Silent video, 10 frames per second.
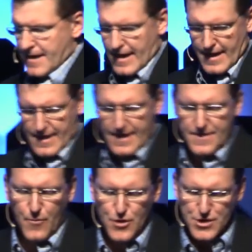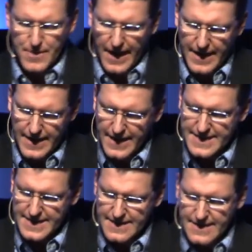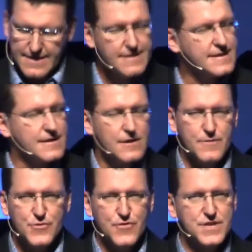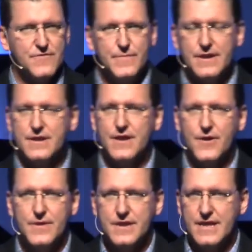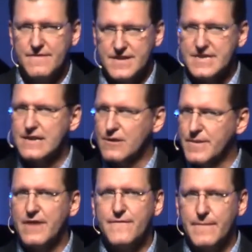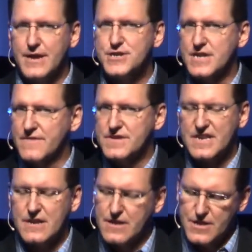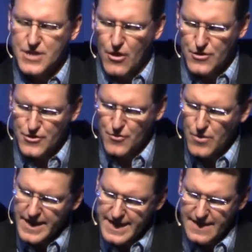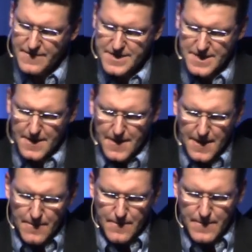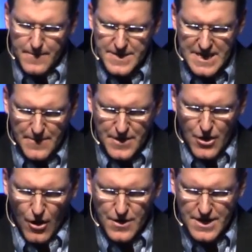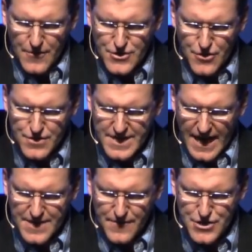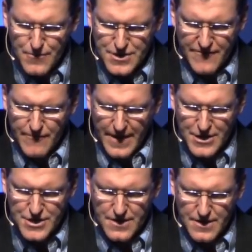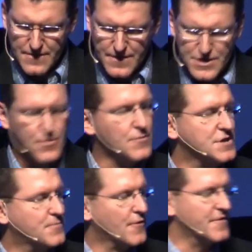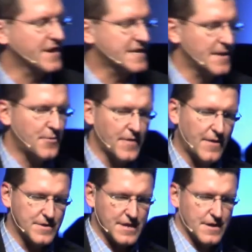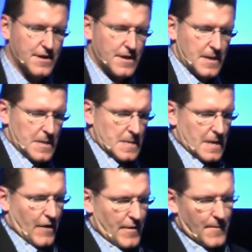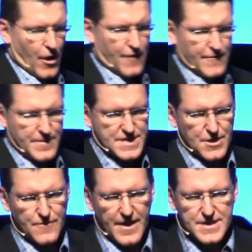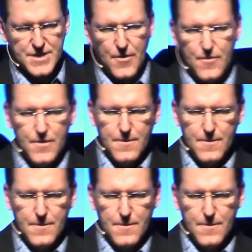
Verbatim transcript: uh, in the worship guide, and it's it's a little obtrusive, but you know, it gives us a little bit of information, give us a, all you're willing to give us. But some of the cards in other churches ask for too much information. This one was perfectly simple. That was a, a remark from this survey. So